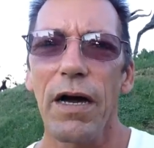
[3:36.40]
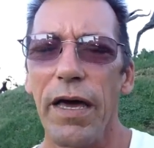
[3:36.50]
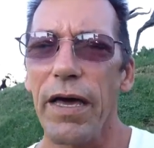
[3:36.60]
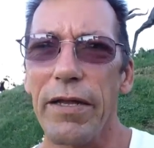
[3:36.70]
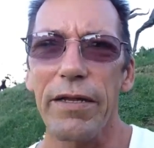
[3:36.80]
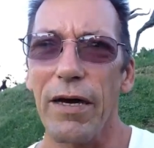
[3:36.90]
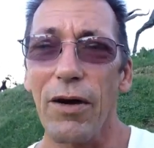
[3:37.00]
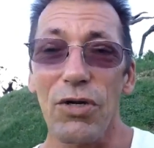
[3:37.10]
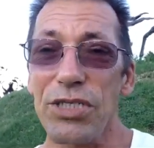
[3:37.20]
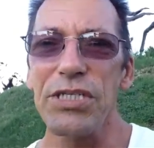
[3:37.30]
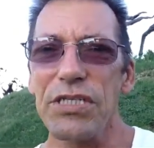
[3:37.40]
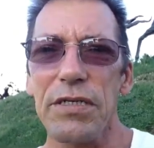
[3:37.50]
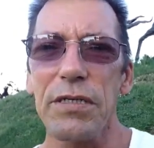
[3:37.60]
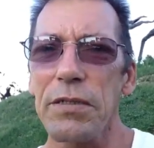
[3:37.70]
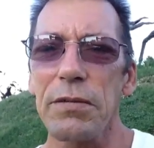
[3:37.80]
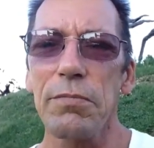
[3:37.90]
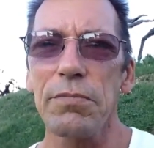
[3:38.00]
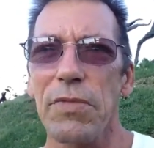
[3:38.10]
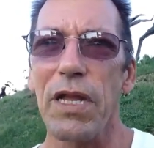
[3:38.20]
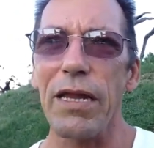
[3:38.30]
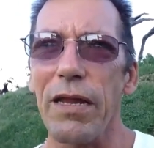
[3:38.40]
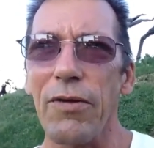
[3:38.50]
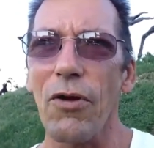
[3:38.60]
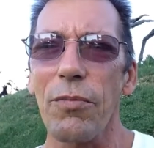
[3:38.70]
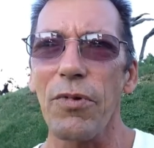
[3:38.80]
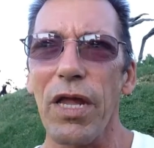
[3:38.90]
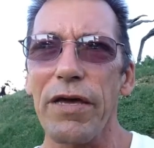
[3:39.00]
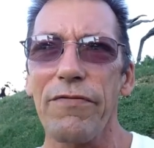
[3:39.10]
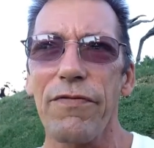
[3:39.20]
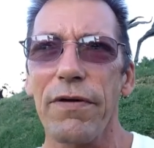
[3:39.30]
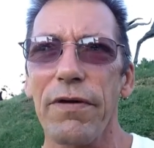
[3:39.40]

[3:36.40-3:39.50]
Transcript: and uh, or just uh, led a normal life